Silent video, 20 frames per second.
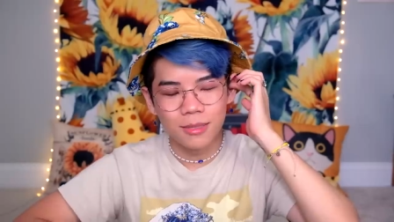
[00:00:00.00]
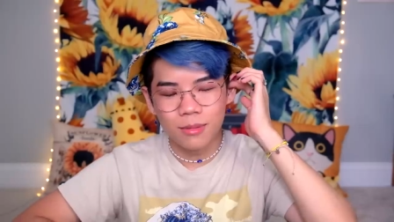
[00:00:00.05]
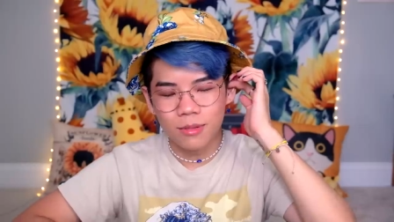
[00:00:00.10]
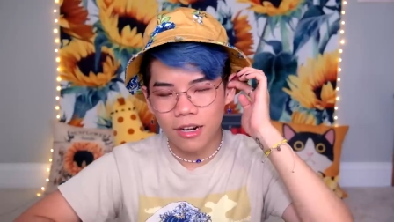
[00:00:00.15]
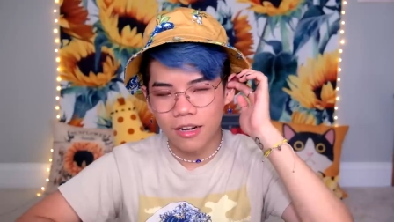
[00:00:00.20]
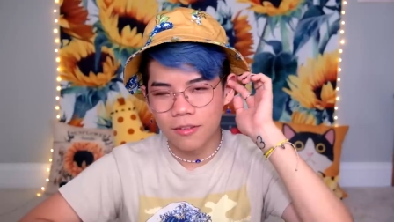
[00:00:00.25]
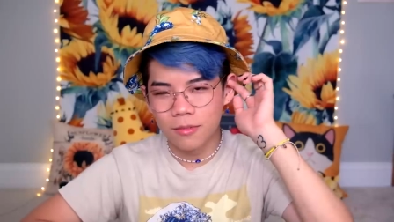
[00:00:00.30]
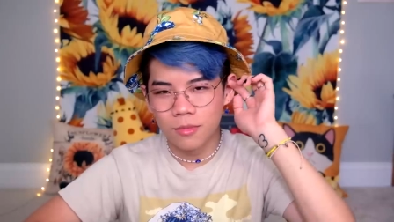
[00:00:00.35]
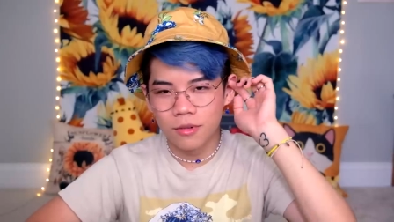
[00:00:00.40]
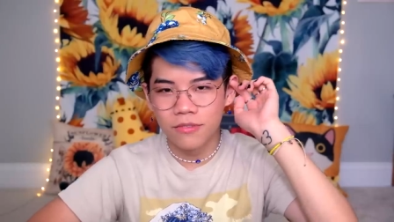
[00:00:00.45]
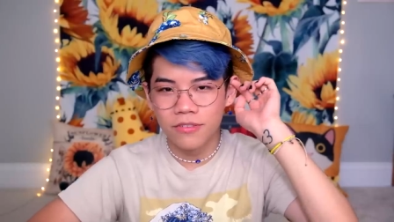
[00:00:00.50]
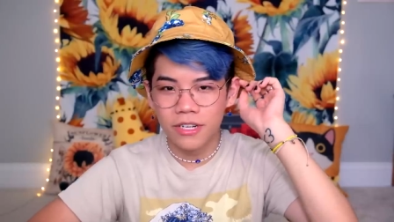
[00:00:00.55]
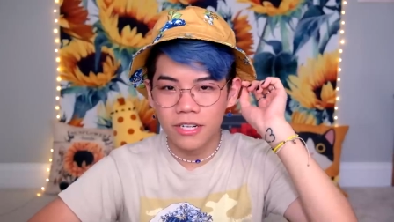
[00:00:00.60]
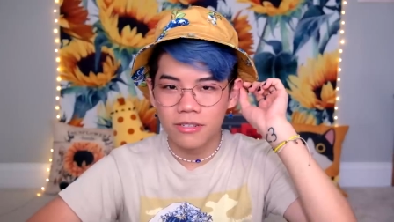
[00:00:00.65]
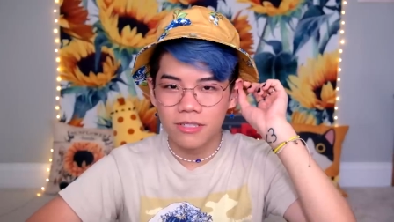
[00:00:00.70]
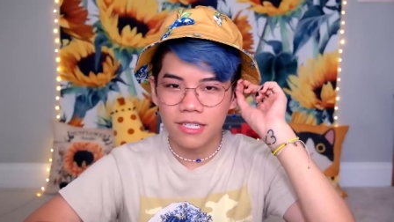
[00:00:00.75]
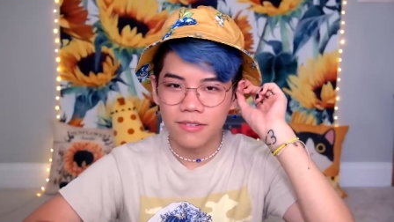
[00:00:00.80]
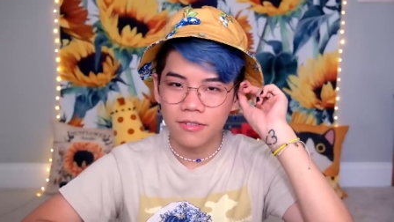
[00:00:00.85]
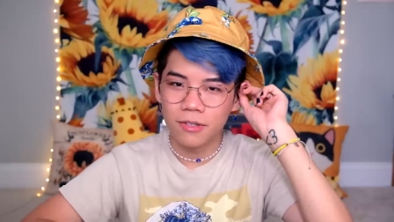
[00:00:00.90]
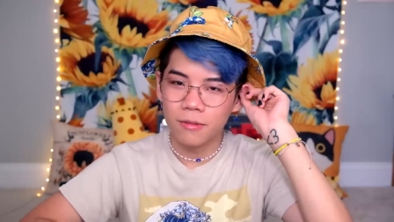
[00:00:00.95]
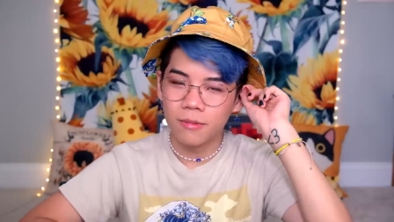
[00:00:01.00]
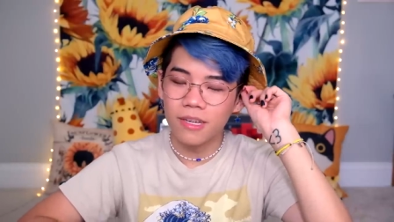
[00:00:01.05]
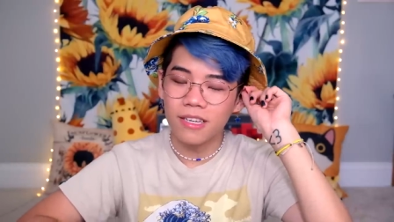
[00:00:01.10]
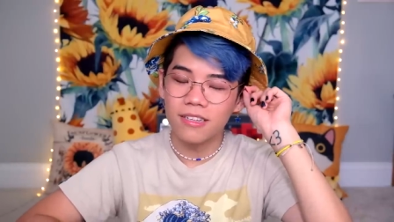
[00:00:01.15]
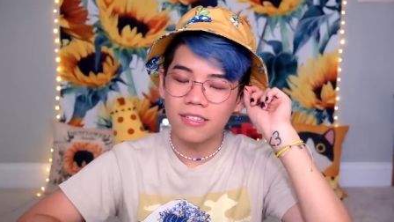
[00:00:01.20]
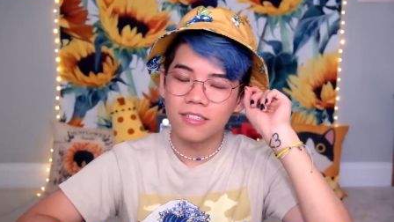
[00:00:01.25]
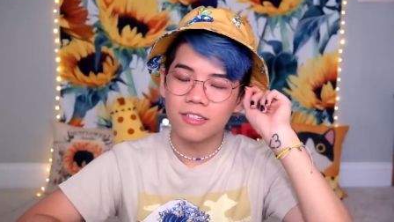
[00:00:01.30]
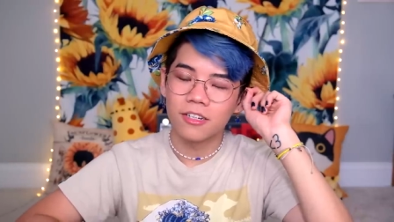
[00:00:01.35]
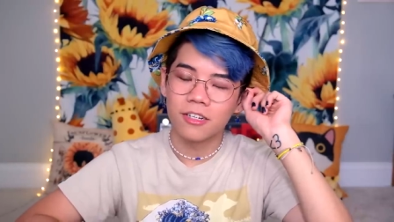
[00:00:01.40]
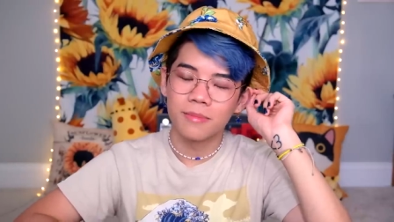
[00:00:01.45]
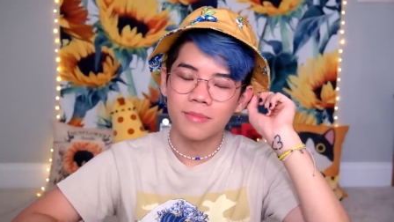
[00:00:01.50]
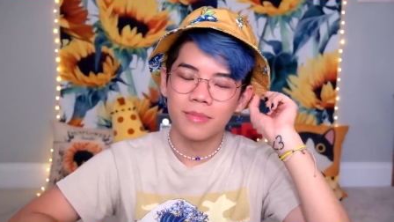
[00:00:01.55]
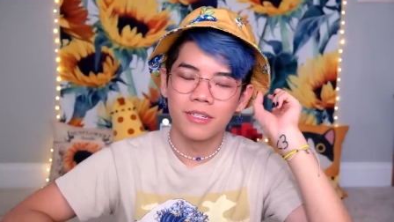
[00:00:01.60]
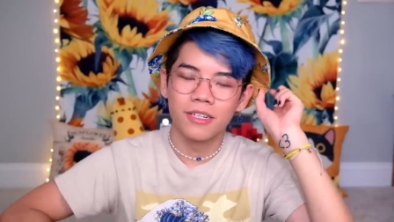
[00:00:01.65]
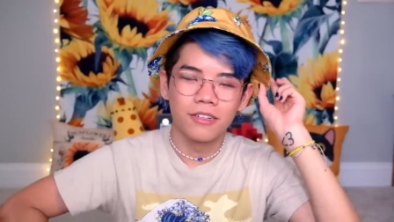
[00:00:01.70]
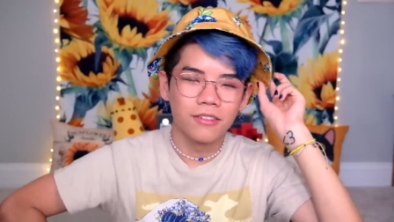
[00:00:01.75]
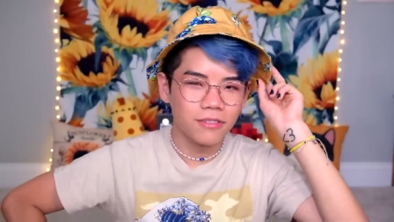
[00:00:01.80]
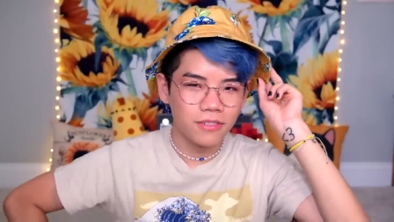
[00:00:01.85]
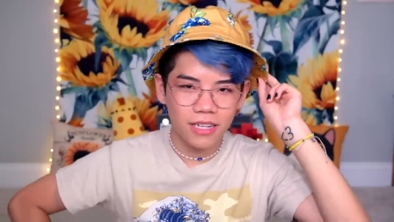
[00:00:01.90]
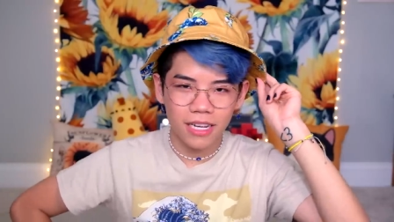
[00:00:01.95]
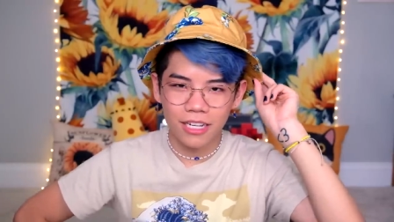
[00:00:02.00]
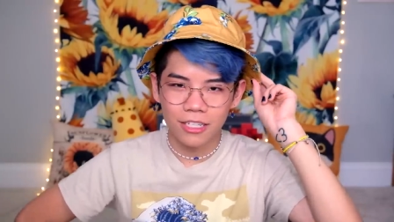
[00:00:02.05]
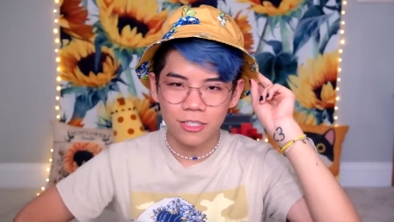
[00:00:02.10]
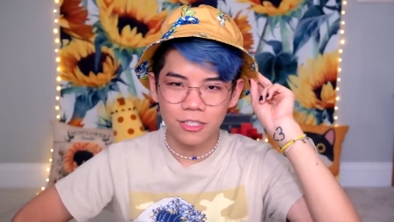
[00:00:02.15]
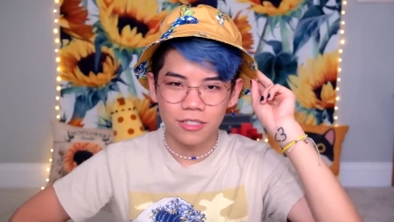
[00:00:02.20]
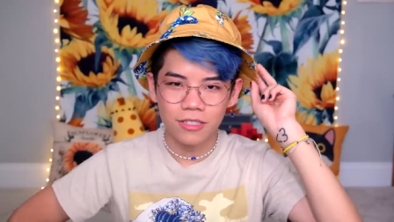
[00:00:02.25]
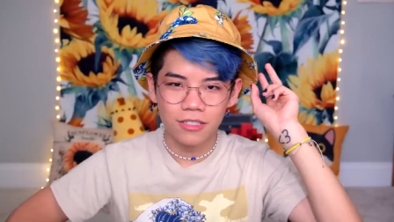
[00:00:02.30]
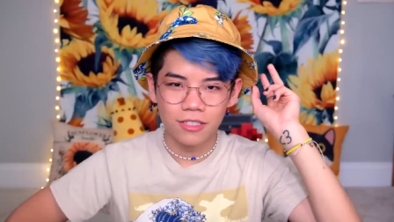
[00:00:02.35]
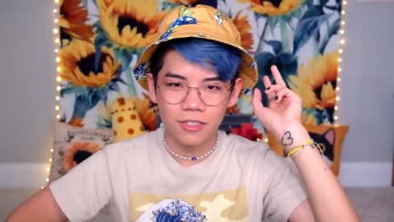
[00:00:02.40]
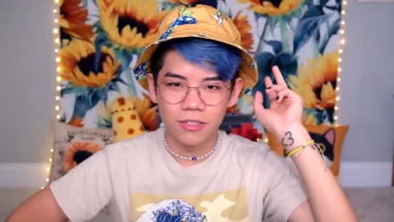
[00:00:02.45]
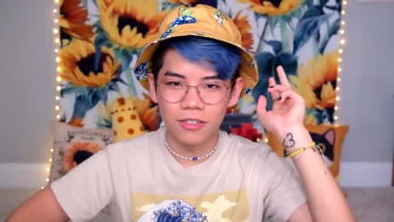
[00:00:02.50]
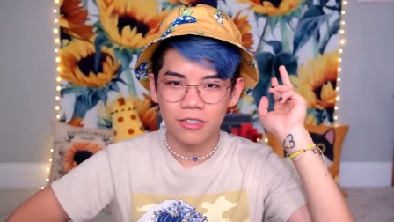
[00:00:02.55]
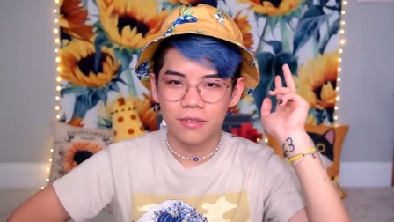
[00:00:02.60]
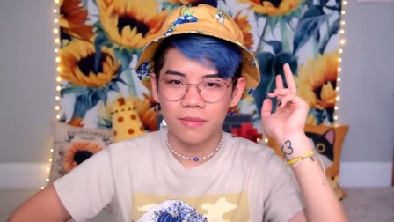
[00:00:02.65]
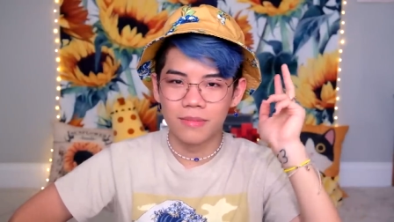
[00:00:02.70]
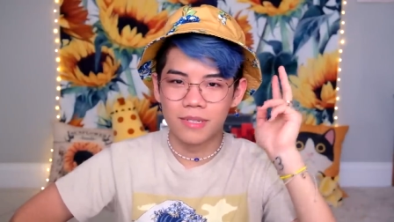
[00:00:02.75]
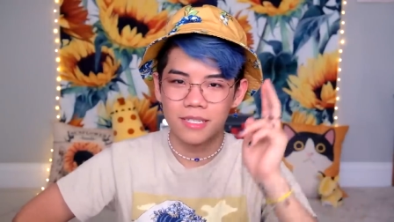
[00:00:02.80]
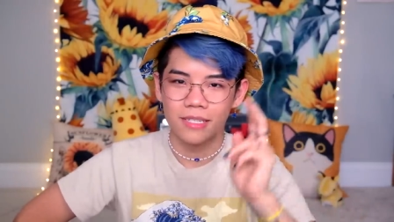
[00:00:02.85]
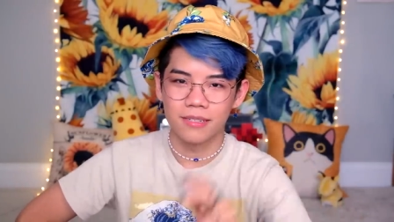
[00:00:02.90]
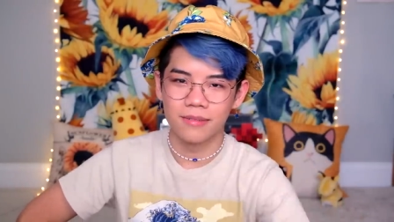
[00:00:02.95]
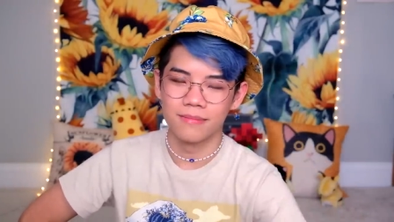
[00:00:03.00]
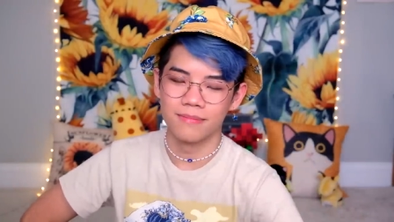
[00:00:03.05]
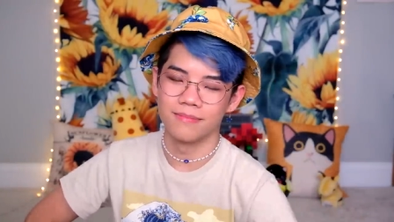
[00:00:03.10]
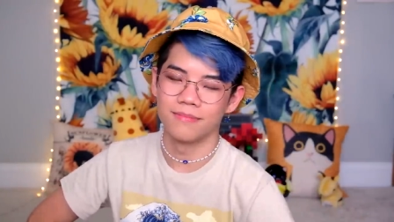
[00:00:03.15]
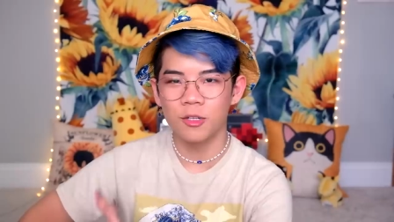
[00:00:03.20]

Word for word: Subscribe for more videos every week. Turn on my notifications so you don't miss them.